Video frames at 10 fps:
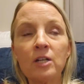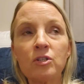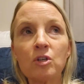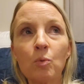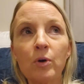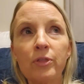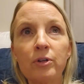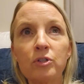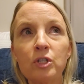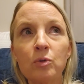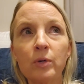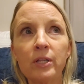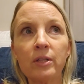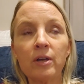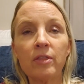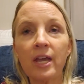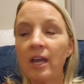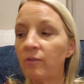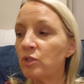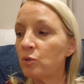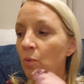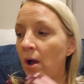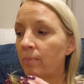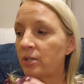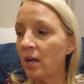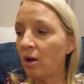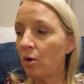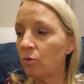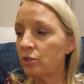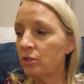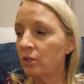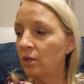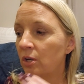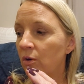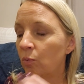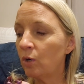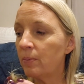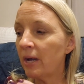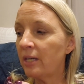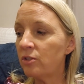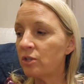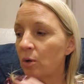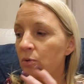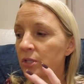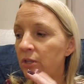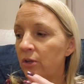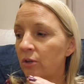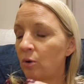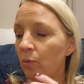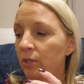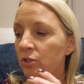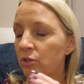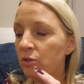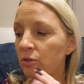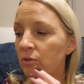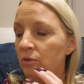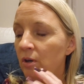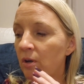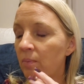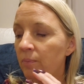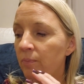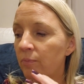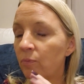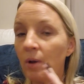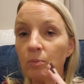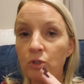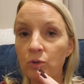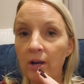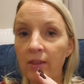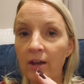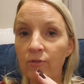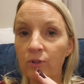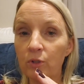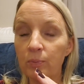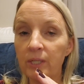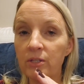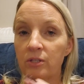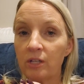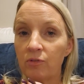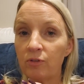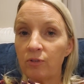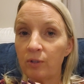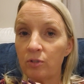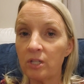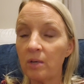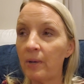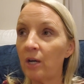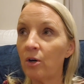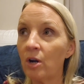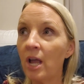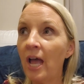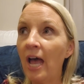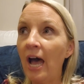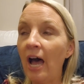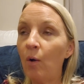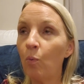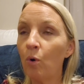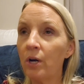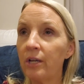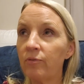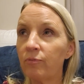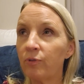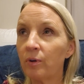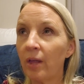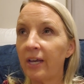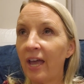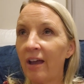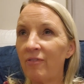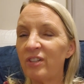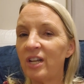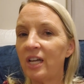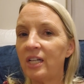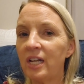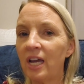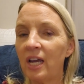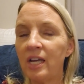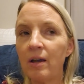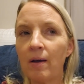So what they're doing, they have swapped out one of my insoles and they're going to, um, I'm going to try that for a little bit and see if it feels any better. I wore it for like half the day today.